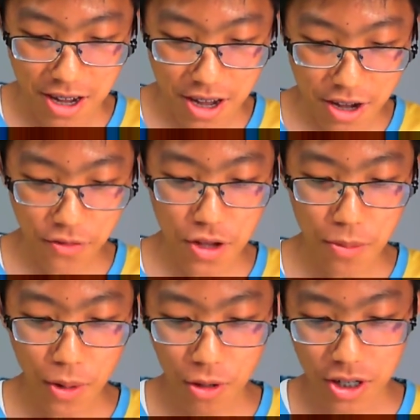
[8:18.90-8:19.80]
if the
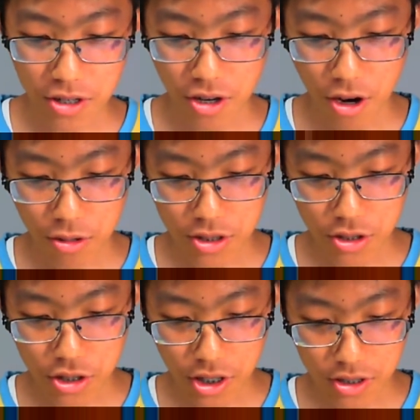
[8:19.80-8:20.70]
opponent knows and
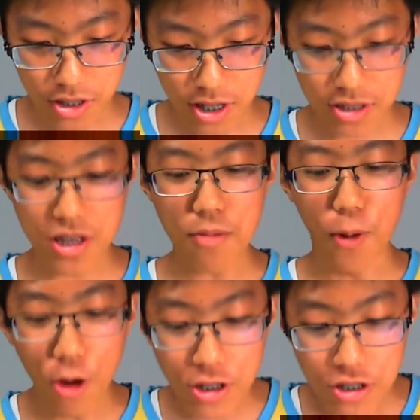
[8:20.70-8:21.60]
shields this. The
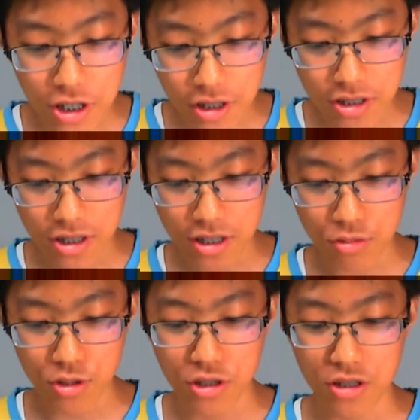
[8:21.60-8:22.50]
opponent shields
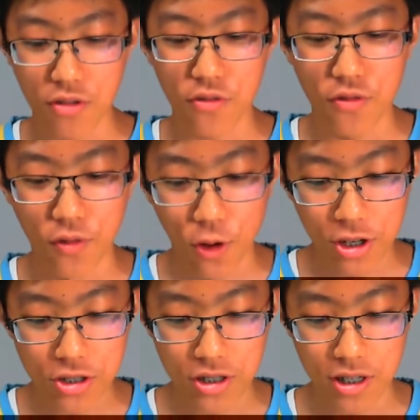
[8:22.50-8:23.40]
this, which is
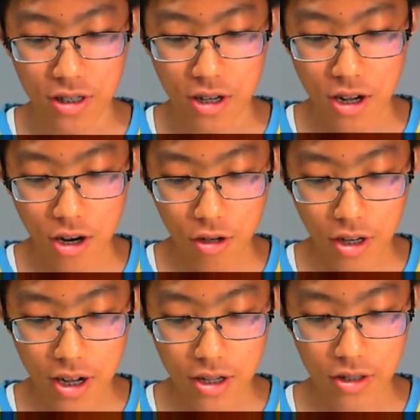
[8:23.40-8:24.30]
unfortunate.
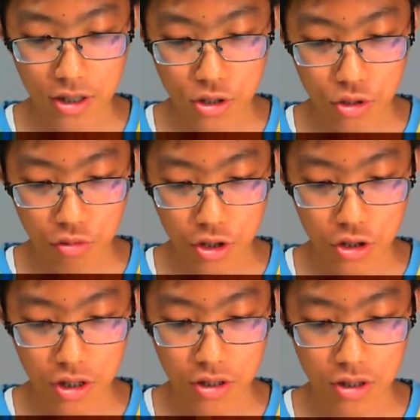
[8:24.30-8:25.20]
Okay, let's
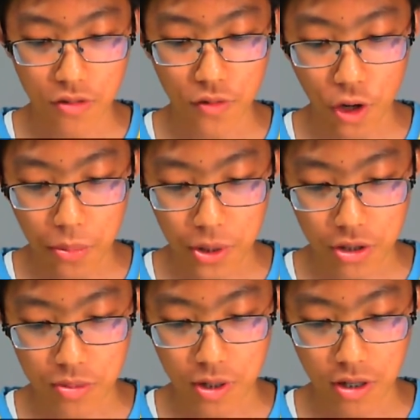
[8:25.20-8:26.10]
switch into
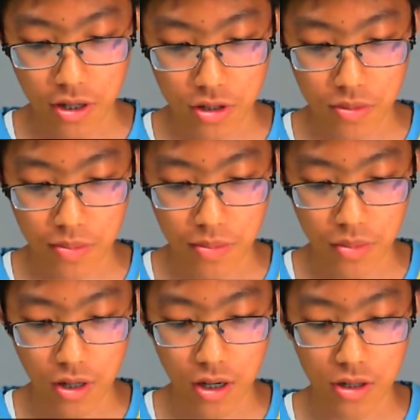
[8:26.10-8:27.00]
Vulpix because
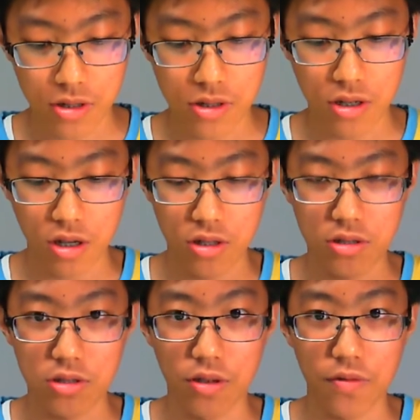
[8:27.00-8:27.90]

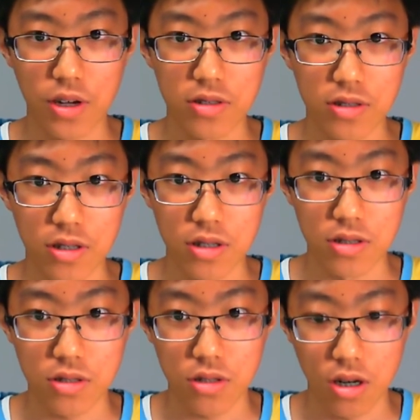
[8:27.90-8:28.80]
Ducklett's defense
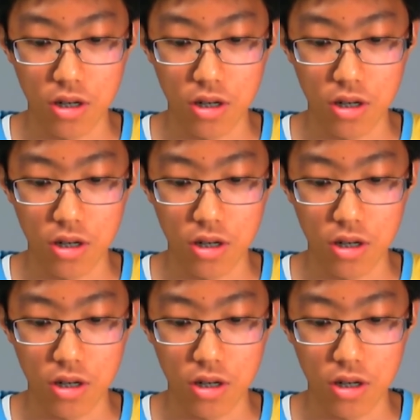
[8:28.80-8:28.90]
is